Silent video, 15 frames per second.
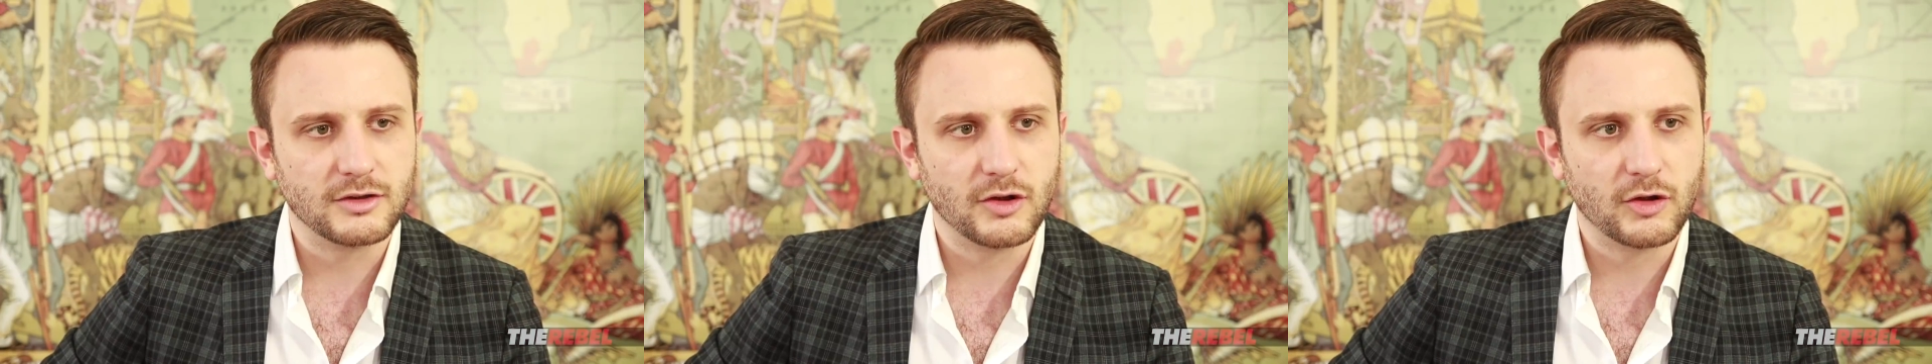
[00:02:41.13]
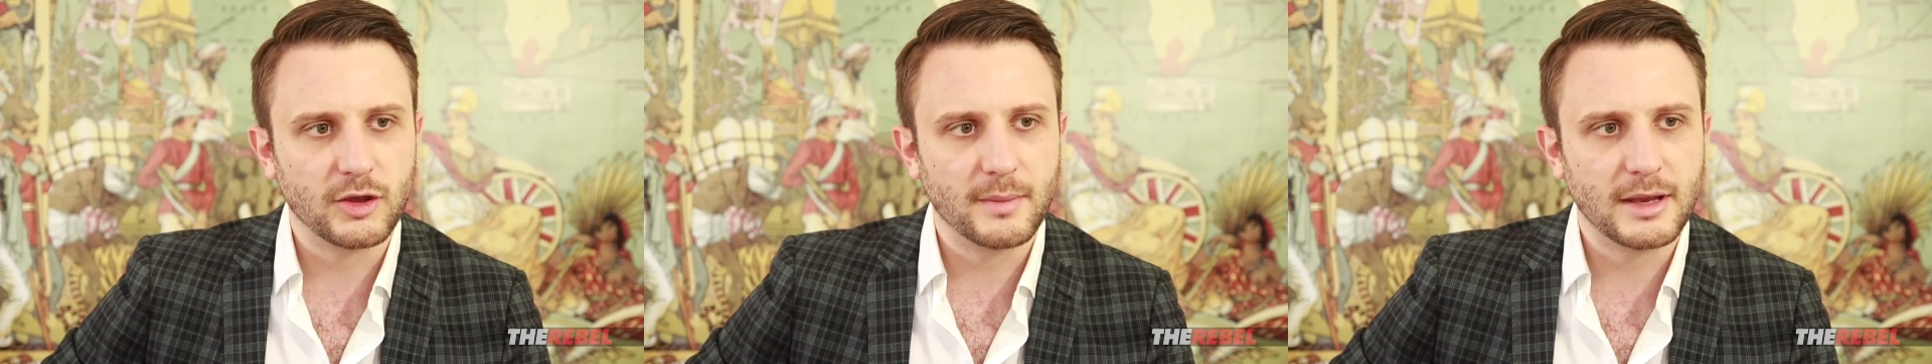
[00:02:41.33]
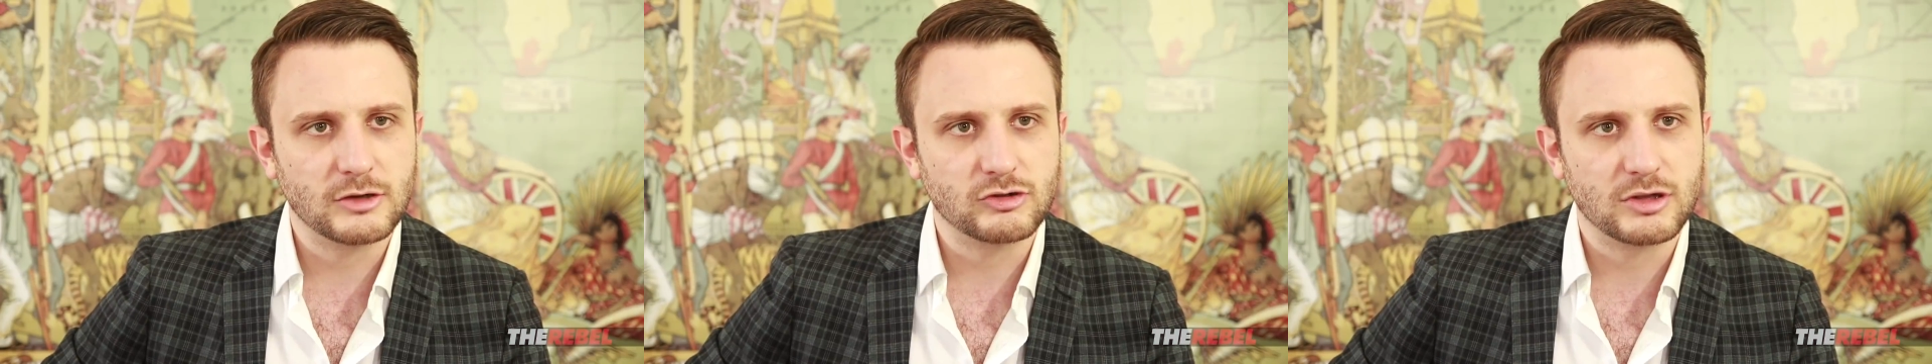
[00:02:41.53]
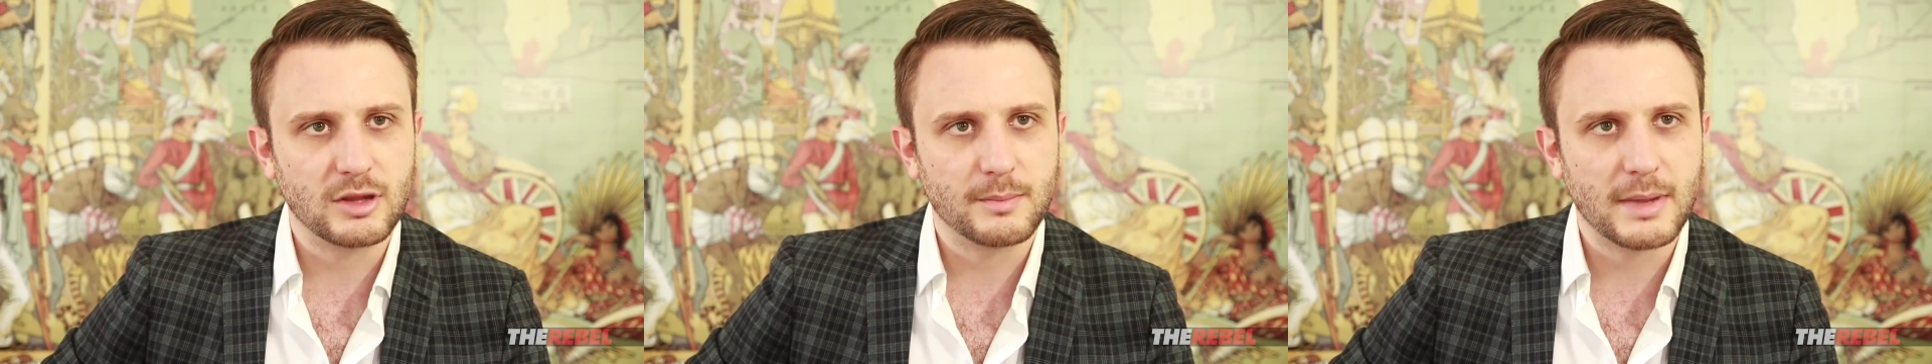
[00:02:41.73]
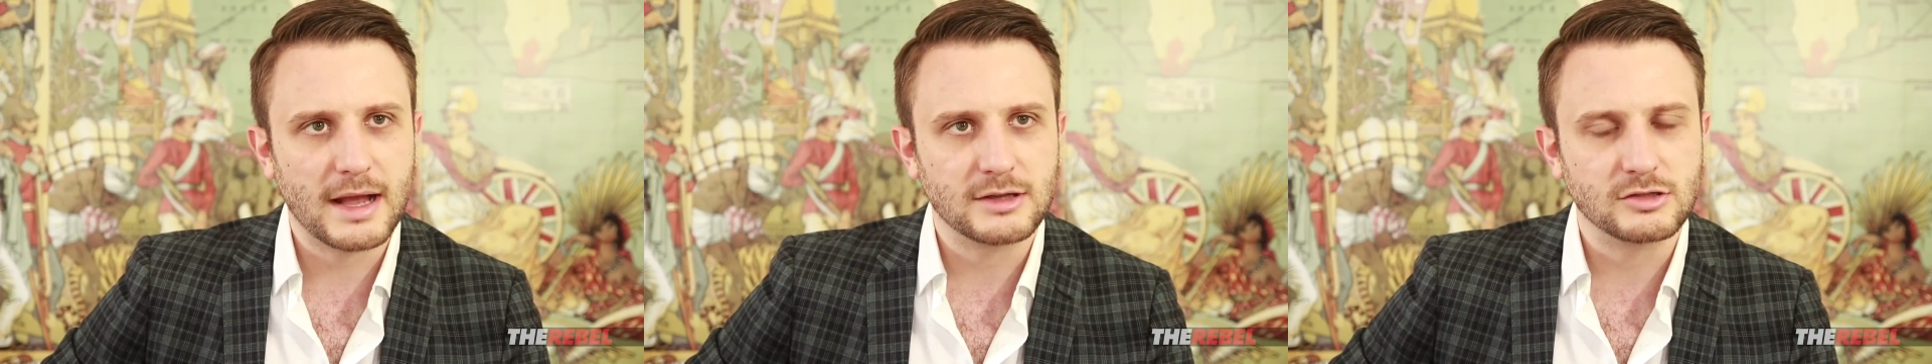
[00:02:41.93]
documentary The
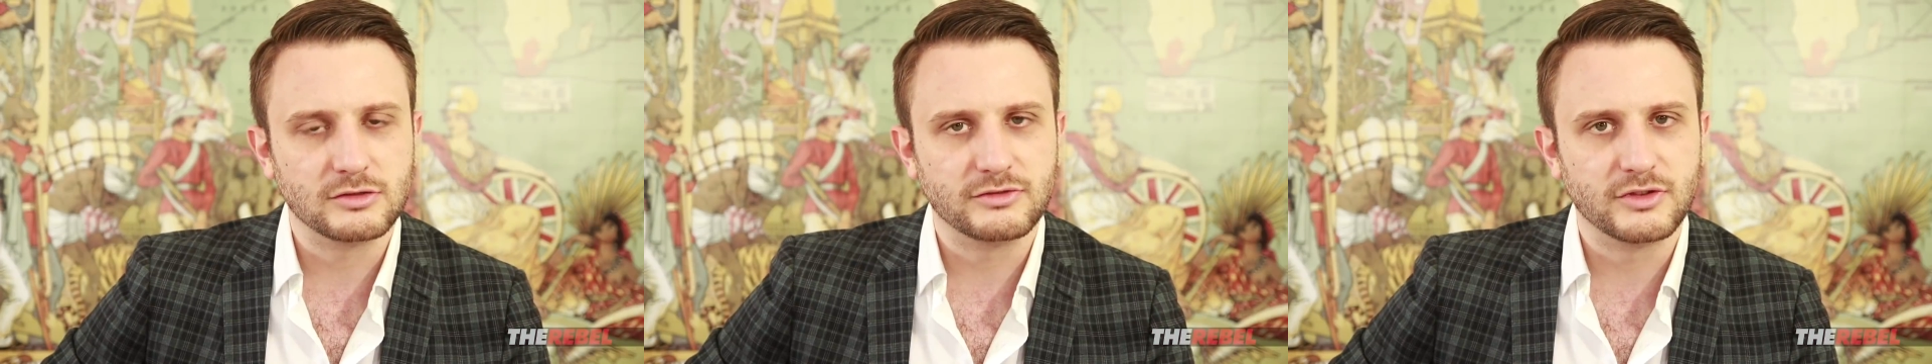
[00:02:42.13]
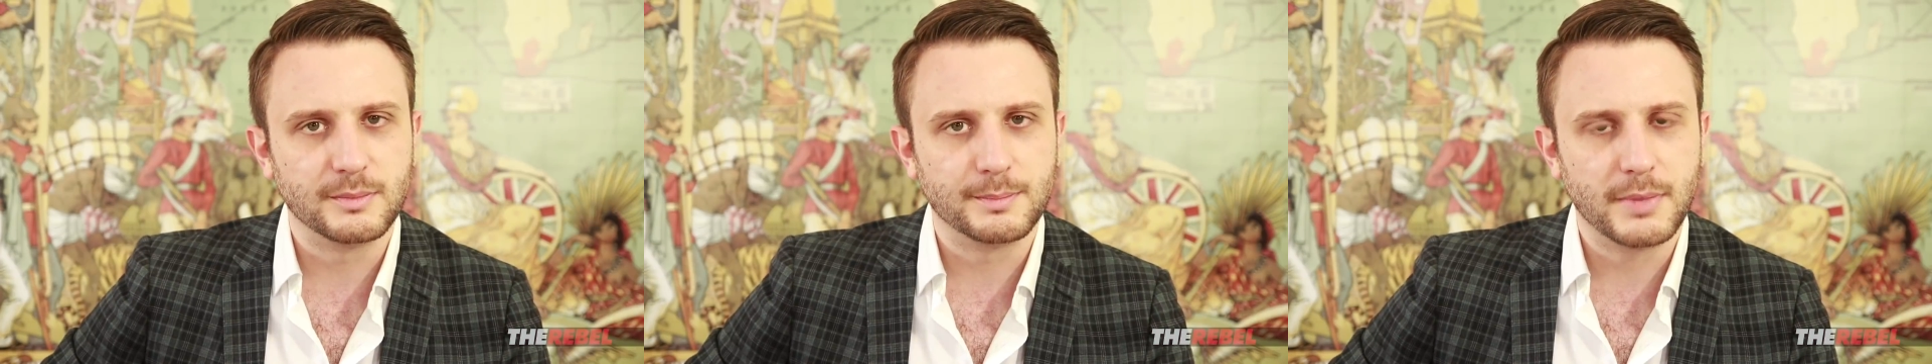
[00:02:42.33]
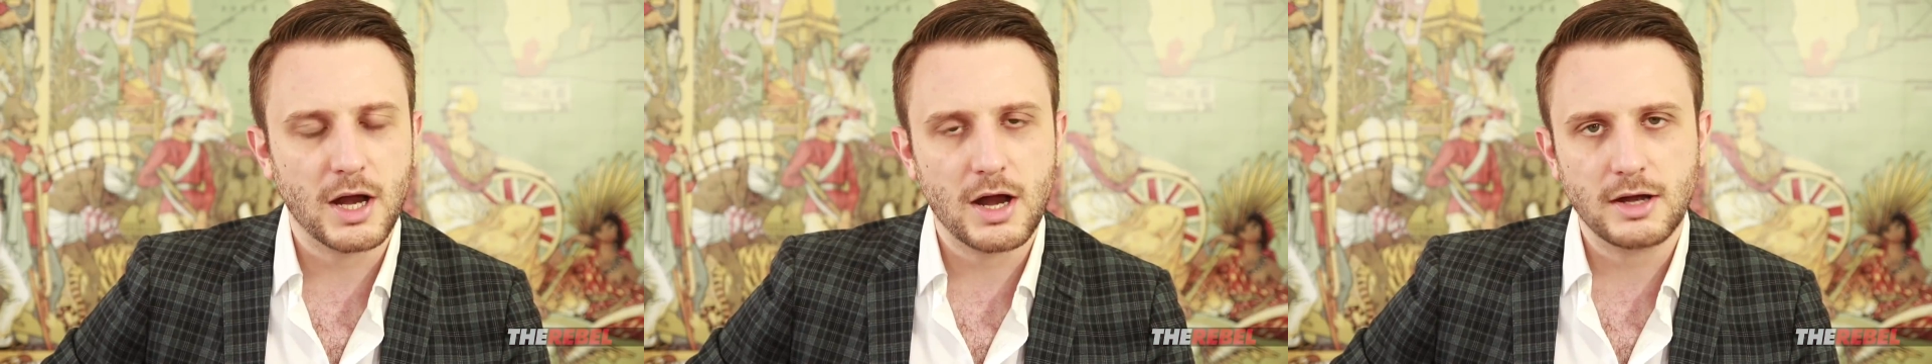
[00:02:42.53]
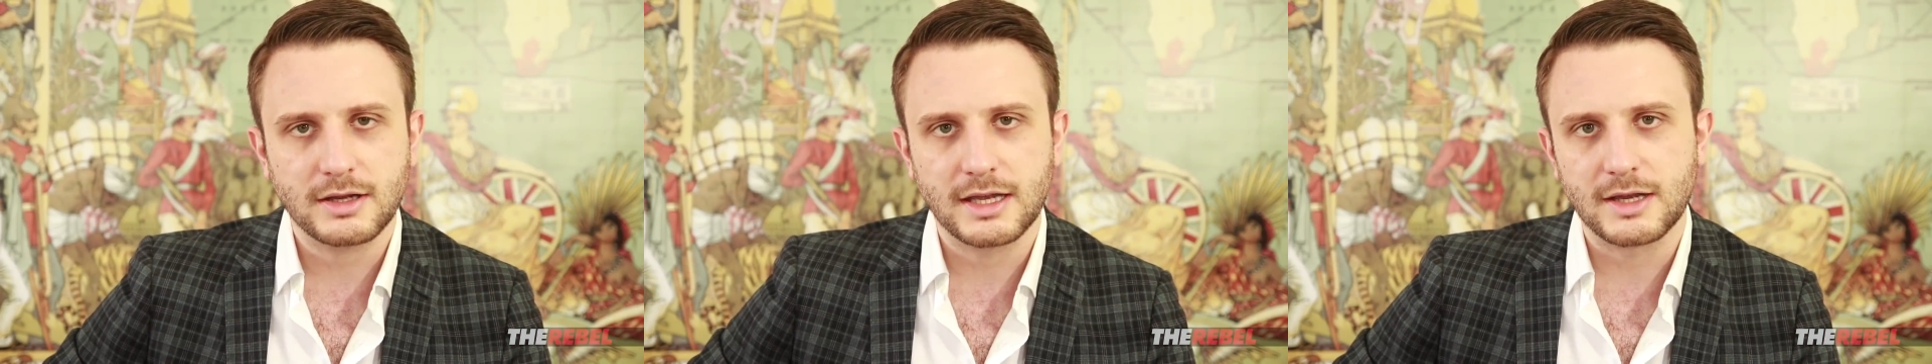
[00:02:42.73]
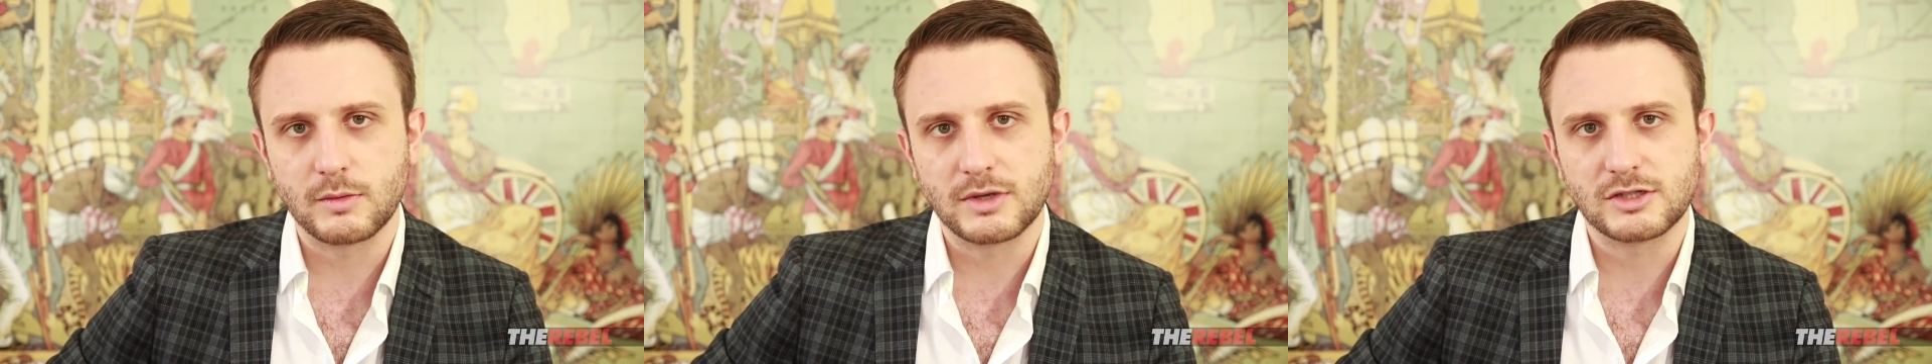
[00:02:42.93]
Battle for Barking,